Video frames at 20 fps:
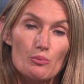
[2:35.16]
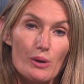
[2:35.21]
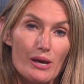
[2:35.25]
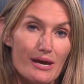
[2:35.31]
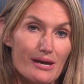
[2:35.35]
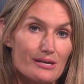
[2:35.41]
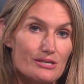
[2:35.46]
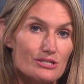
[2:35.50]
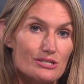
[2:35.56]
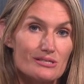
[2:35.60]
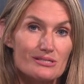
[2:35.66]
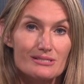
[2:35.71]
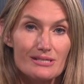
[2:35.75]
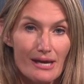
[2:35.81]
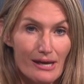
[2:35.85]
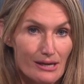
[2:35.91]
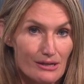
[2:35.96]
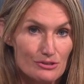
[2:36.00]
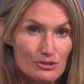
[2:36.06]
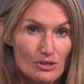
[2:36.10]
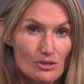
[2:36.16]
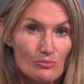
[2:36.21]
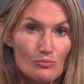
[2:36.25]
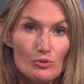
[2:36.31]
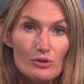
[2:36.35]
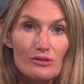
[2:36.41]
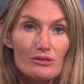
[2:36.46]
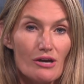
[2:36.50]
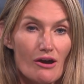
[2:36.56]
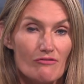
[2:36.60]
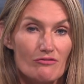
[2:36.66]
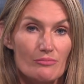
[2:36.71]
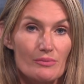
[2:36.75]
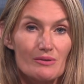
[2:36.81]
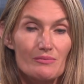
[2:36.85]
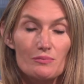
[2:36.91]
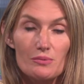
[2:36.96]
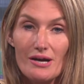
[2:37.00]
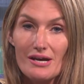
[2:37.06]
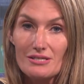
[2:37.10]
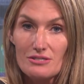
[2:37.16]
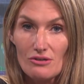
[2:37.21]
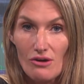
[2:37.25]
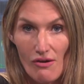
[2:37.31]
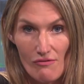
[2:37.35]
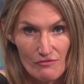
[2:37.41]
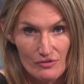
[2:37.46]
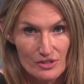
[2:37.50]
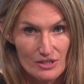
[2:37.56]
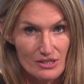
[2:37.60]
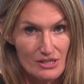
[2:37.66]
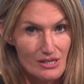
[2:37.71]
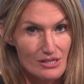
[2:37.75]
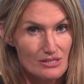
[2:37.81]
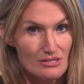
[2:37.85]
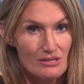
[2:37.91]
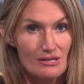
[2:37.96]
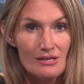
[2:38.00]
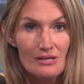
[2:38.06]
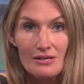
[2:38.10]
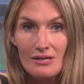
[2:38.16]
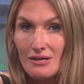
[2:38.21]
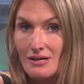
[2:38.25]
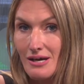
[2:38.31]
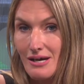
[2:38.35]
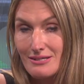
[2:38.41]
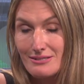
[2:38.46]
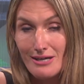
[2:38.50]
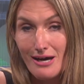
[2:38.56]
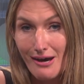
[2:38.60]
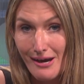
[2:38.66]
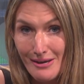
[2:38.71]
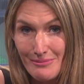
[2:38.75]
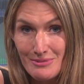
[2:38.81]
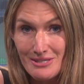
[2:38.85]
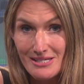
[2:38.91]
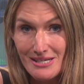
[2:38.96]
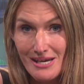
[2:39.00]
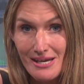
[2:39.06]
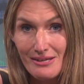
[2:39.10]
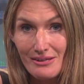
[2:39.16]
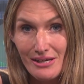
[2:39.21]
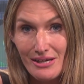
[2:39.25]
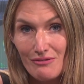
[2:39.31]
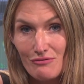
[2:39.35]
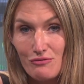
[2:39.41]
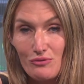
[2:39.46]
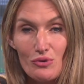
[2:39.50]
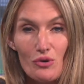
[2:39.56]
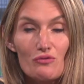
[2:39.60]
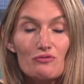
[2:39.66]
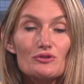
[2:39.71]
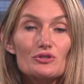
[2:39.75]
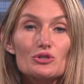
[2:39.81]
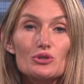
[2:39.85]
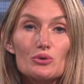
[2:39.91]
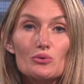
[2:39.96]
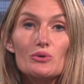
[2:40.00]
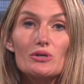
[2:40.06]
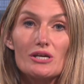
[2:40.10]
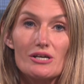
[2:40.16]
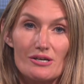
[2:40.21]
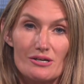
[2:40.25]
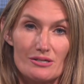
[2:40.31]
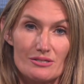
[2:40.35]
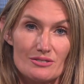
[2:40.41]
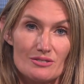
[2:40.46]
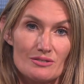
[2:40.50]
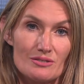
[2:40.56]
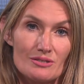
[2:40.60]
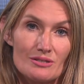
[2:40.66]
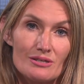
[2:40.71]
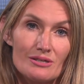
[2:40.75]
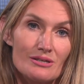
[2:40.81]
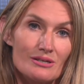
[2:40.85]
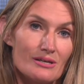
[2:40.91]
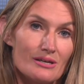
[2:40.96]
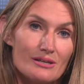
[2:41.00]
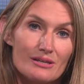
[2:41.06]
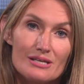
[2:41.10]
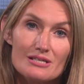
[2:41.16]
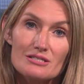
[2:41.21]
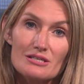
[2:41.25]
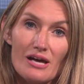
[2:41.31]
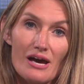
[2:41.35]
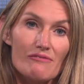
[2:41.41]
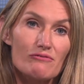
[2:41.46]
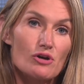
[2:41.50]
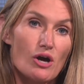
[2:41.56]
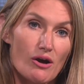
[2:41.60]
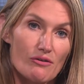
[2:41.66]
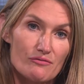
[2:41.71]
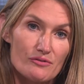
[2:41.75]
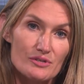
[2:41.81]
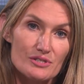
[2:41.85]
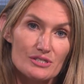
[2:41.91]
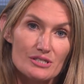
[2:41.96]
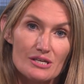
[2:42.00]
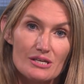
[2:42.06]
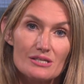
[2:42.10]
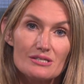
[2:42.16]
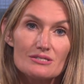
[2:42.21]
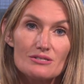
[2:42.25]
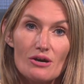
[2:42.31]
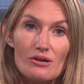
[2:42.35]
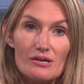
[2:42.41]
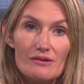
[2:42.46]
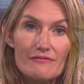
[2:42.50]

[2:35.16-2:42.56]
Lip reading: page in tandem with government press conferences, at times daily for over 2 years. These live conferences on